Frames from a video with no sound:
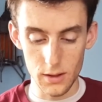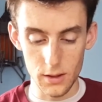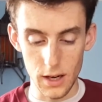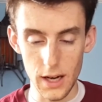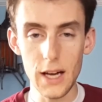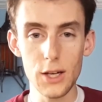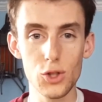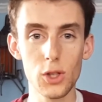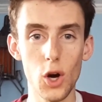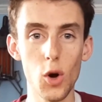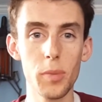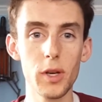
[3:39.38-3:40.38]
I actually
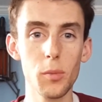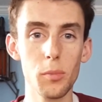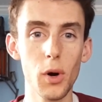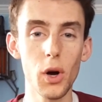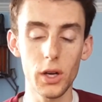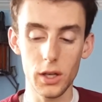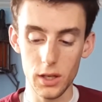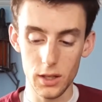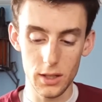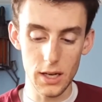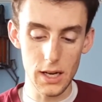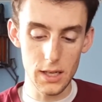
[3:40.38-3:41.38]
opened a book,
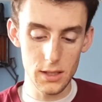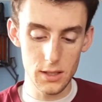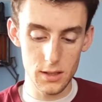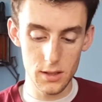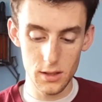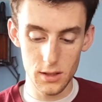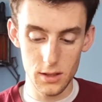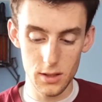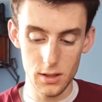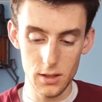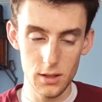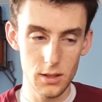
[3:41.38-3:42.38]
guys.
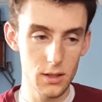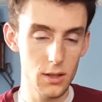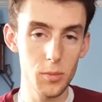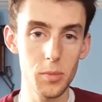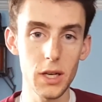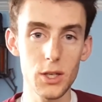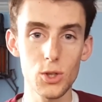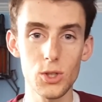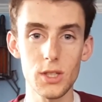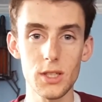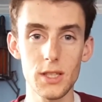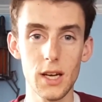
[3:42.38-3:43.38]
There are pictures
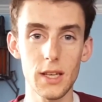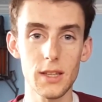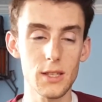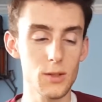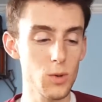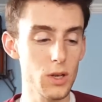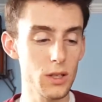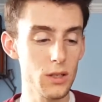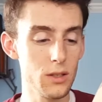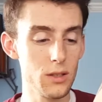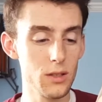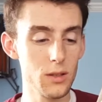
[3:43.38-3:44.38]
inside this one.
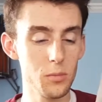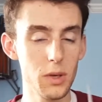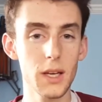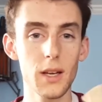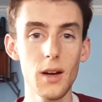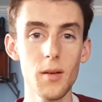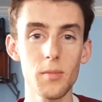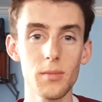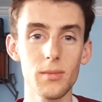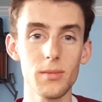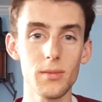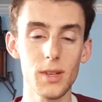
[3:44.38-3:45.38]
Pick it up.
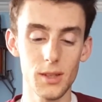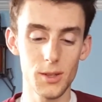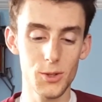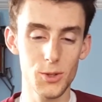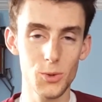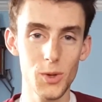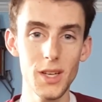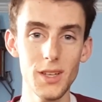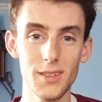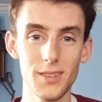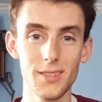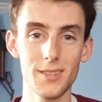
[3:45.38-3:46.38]
It looks sweet.
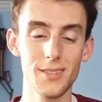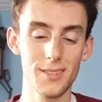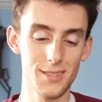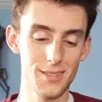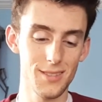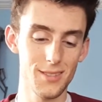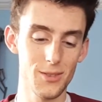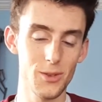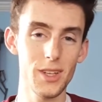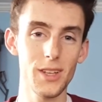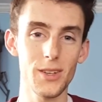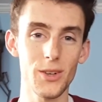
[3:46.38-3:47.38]

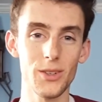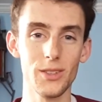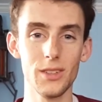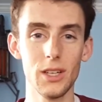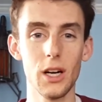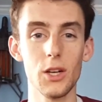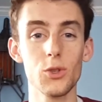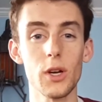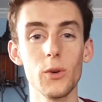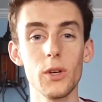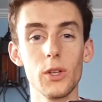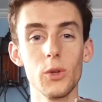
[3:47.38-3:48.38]
Really, though. I'll try
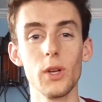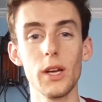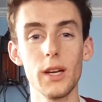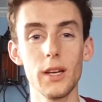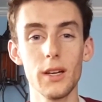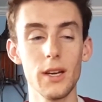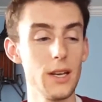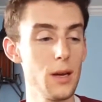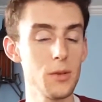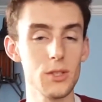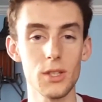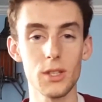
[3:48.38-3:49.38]
to include an
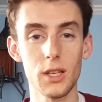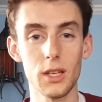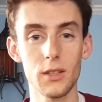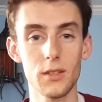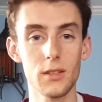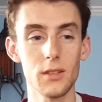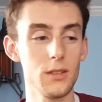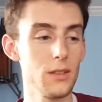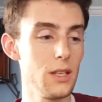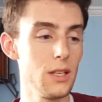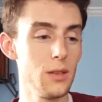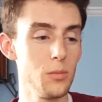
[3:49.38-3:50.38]
Amazon link to
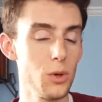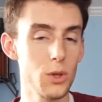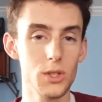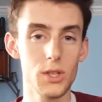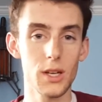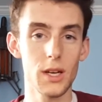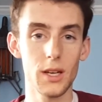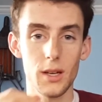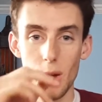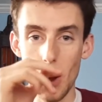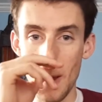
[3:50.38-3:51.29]
any books that I